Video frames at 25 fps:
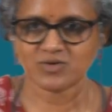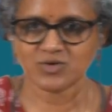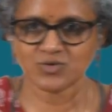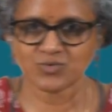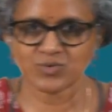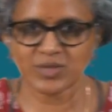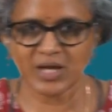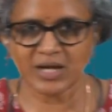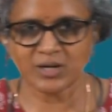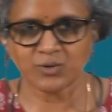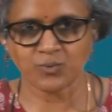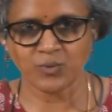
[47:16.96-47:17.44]
to
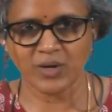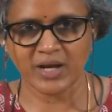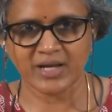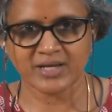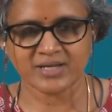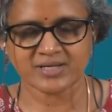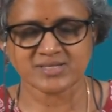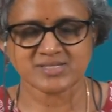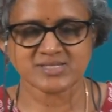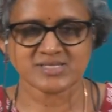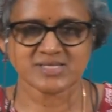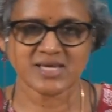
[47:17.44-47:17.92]
that
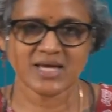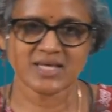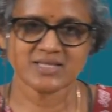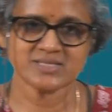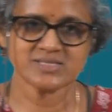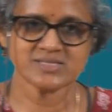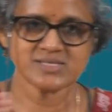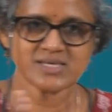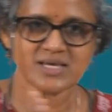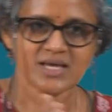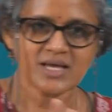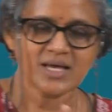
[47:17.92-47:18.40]
wider
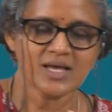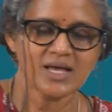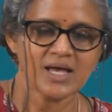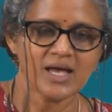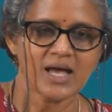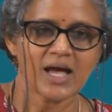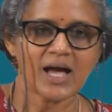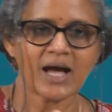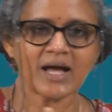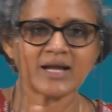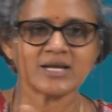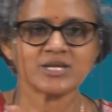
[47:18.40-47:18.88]
stance
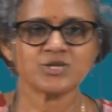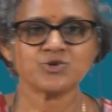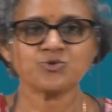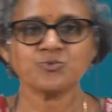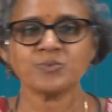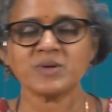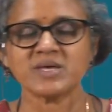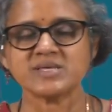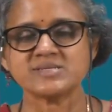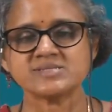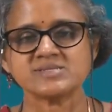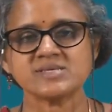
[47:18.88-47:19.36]
and you
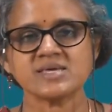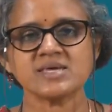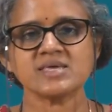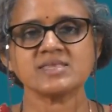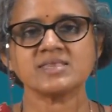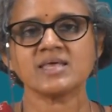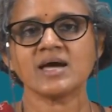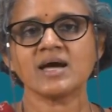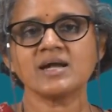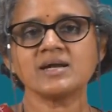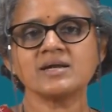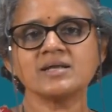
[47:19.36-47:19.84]
may see
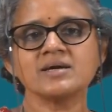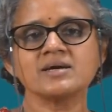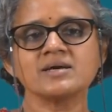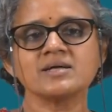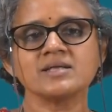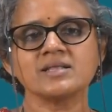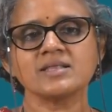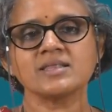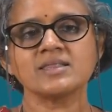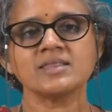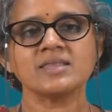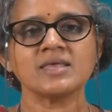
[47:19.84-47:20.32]
that
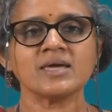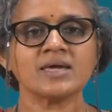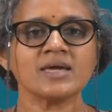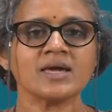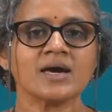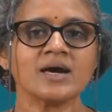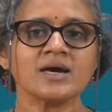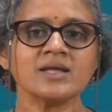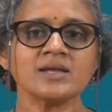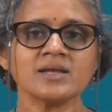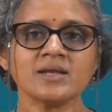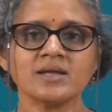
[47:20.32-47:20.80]
they
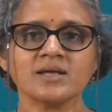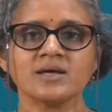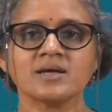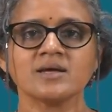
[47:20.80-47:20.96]
are